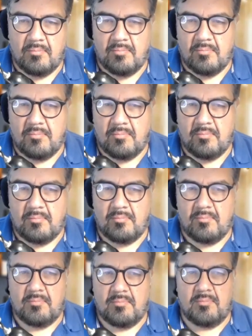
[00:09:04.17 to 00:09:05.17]

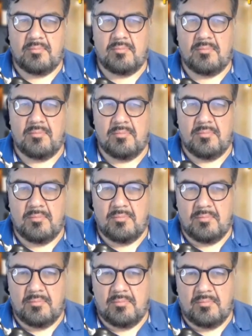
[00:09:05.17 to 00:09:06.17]

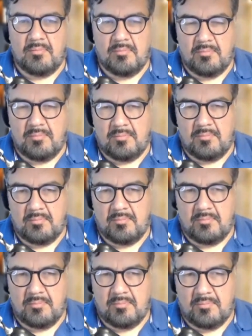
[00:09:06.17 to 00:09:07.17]

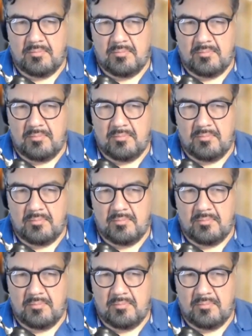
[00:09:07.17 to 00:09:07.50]
The person shown says nothing.